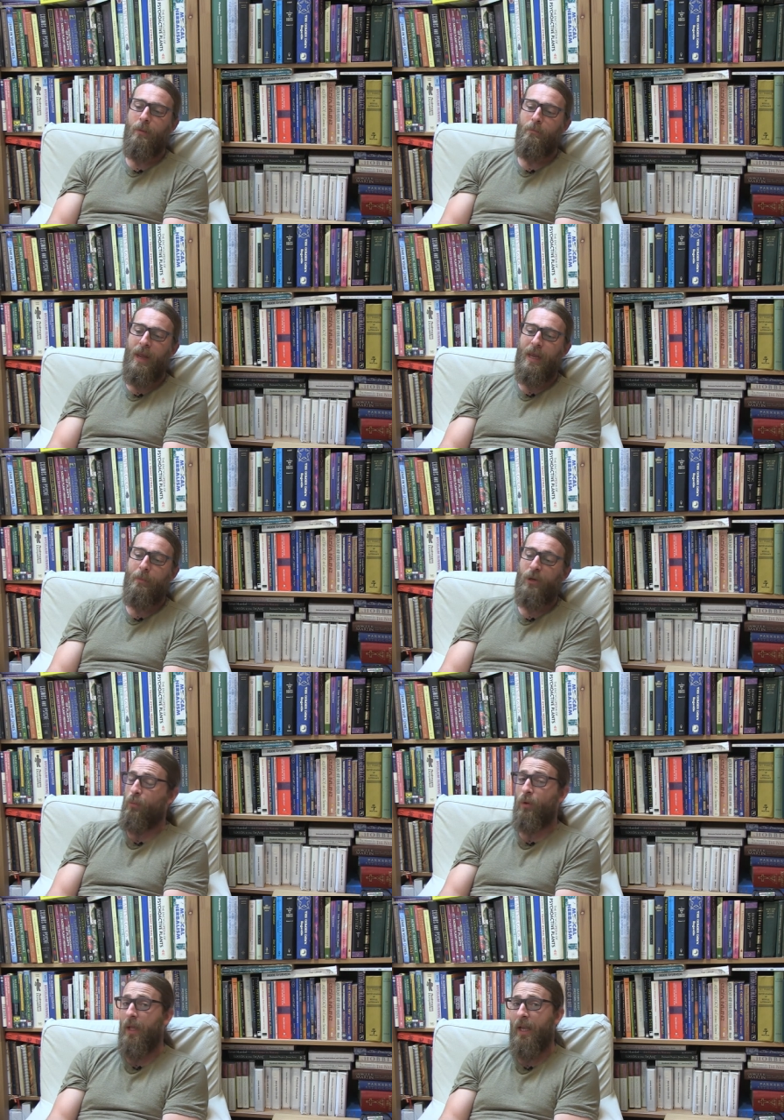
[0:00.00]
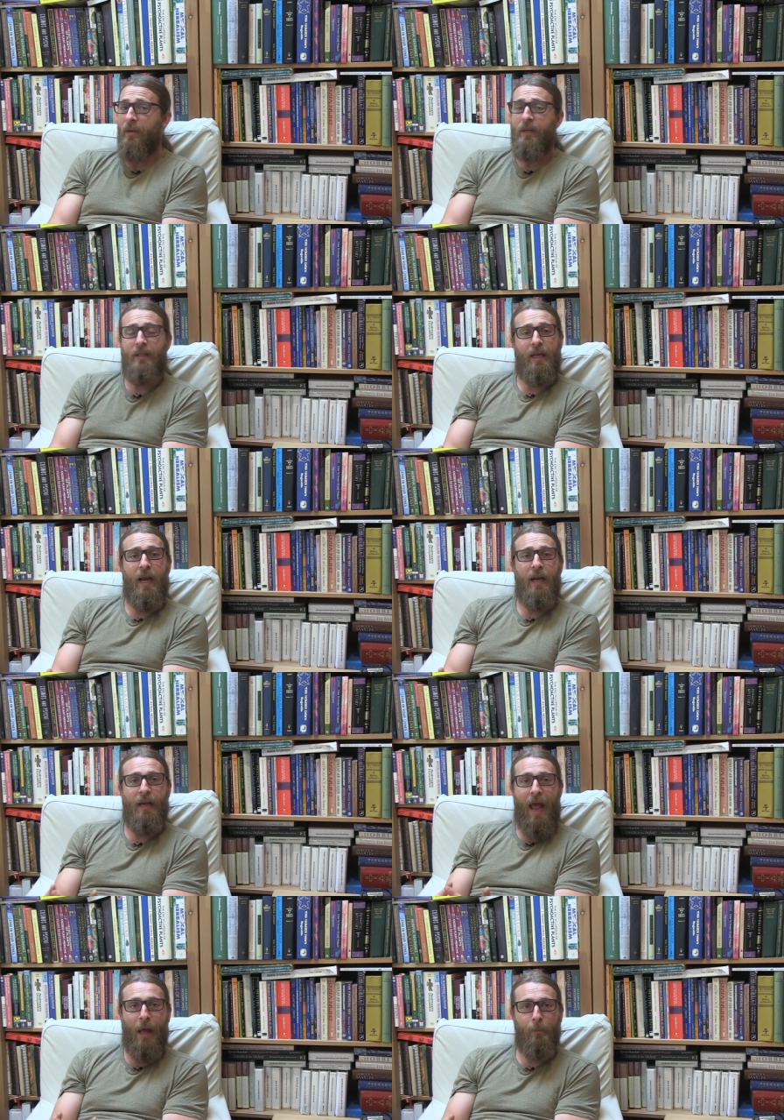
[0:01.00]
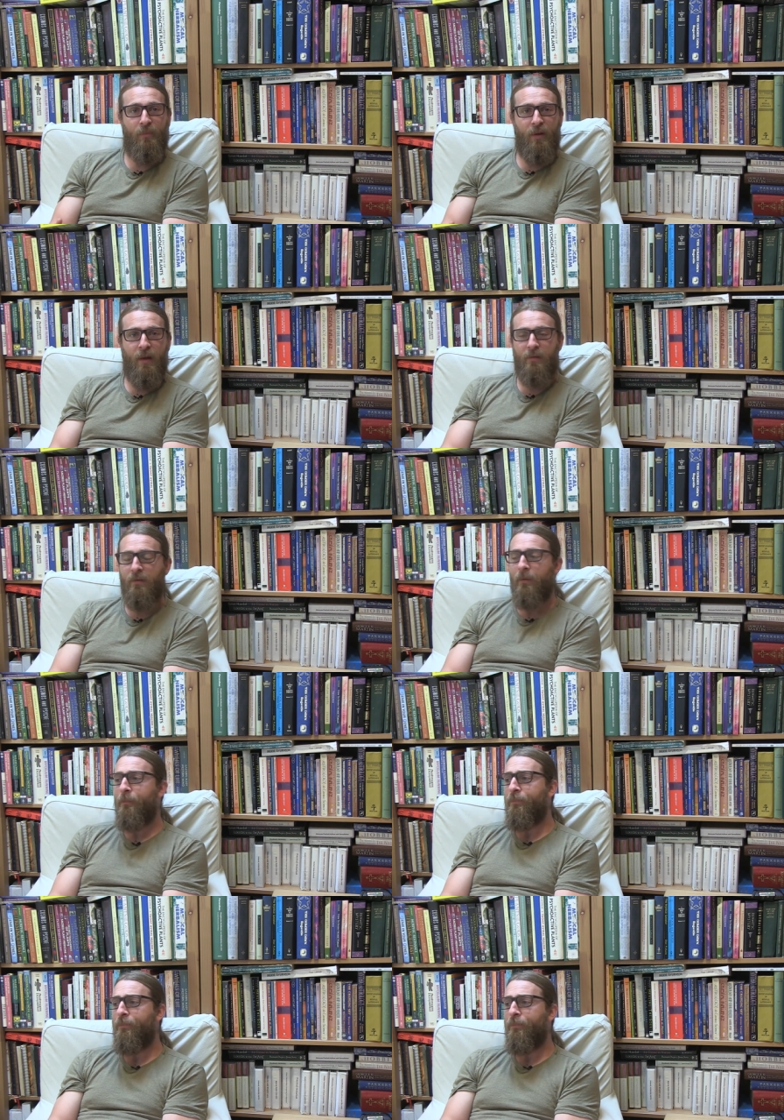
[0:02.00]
make it much more likely to get an abscess